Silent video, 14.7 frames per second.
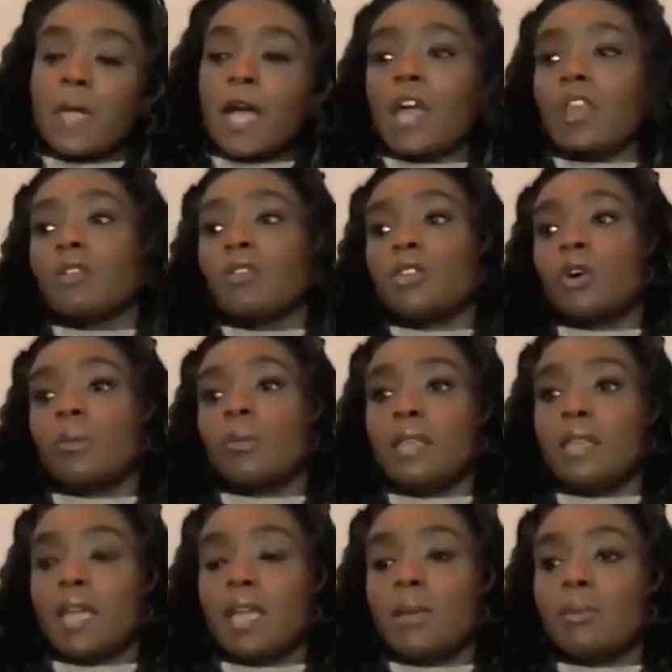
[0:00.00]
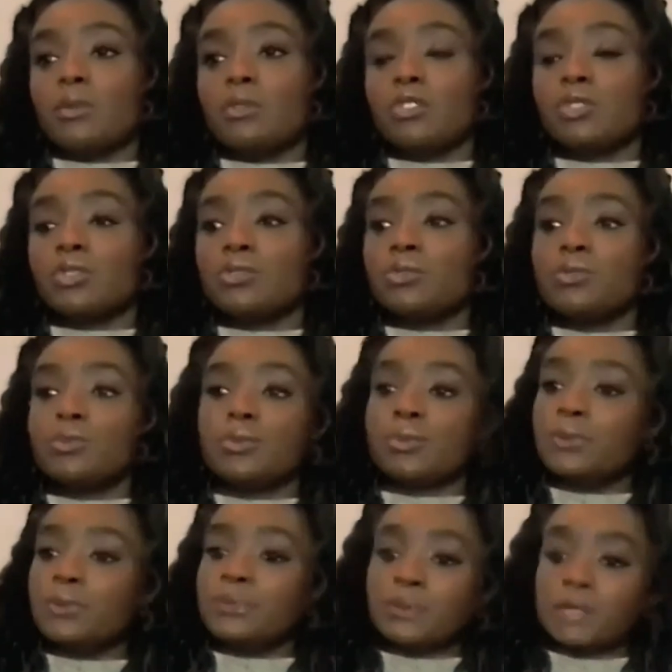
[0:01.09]
i don't know being able
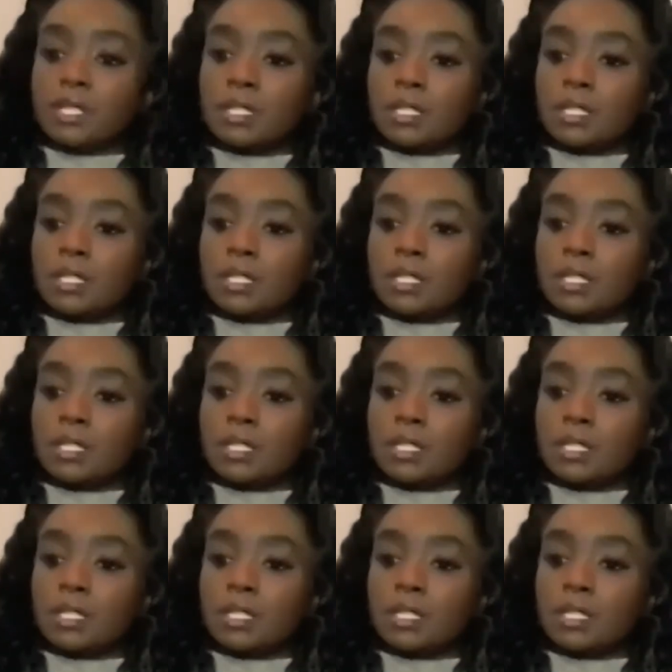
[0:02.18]
to